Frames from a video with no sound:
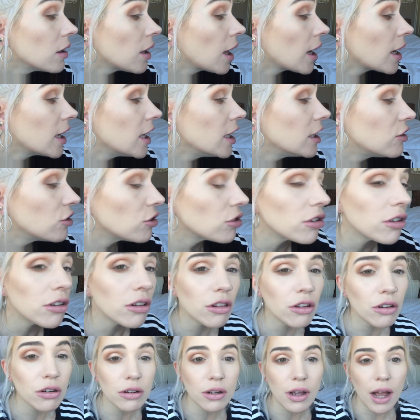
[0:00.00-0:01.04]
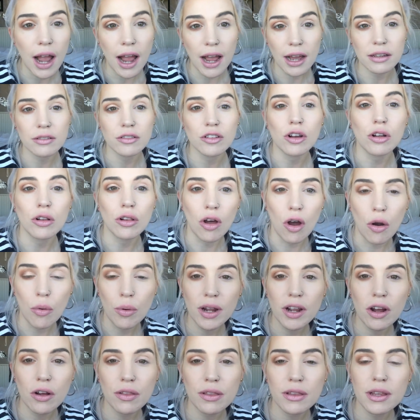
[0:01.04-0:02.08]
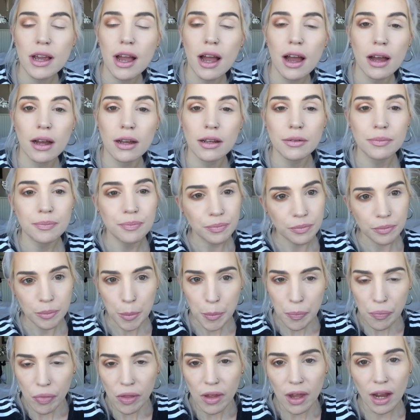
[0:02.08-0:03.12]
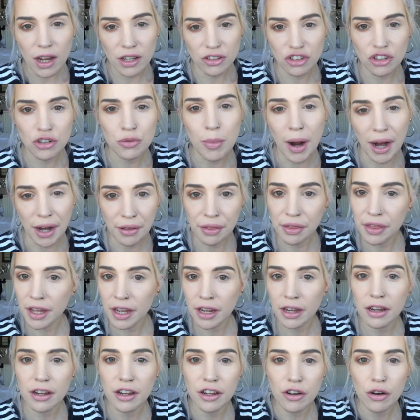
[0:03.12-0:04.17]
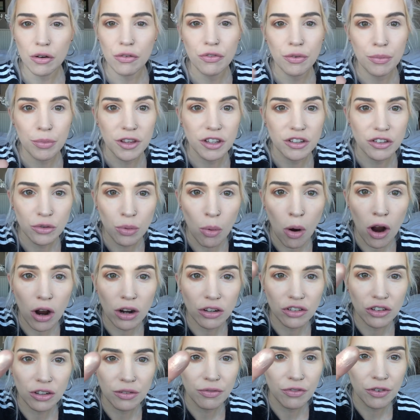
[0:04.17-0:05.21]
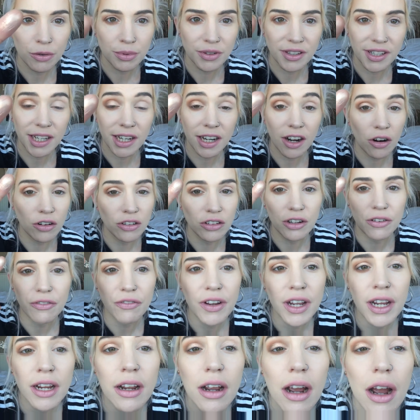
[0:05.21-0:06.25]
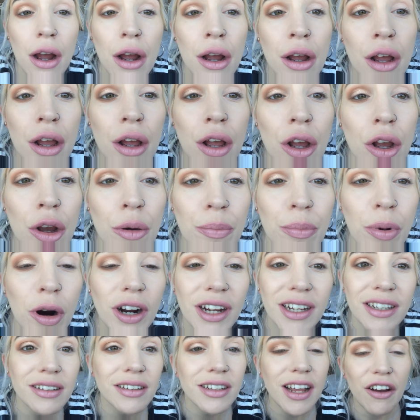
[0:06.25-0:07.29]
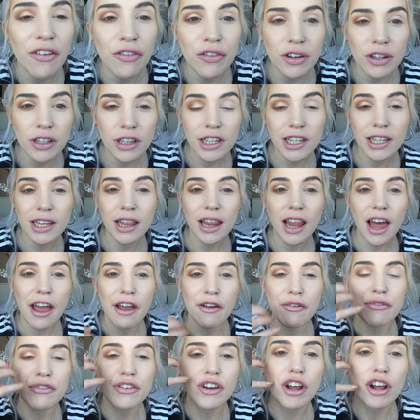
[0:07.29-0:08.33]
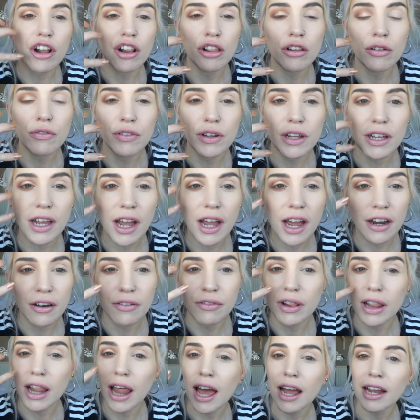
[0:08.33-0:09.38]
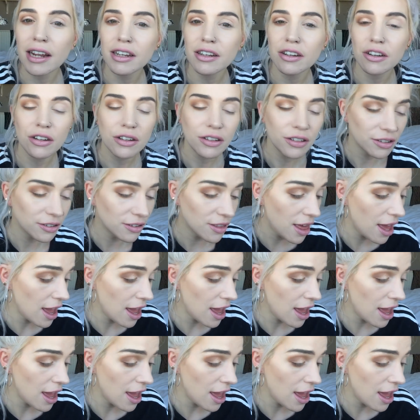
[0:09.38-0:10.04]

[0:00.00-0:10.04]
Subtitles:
Like, it doesn't look as glowy on the eye as you might think, you know, from the swatch and from seeing it on your finger. But it's definitely left a lovely kind of lightness